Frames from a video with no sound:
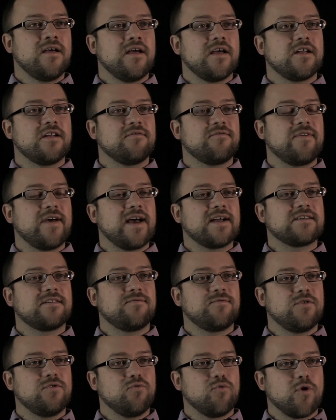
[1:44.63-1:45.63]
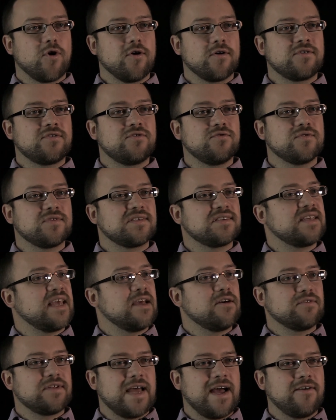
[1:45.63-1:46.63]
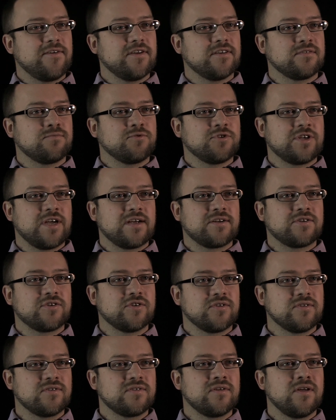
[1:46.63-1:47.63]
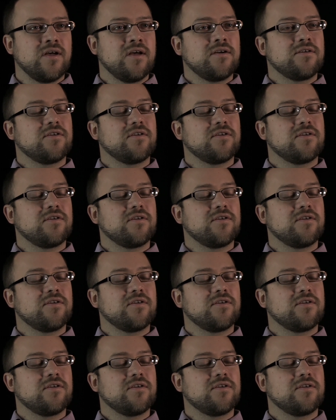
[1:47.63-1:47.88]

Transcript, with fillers: And in fact, if you were to scale down his projections,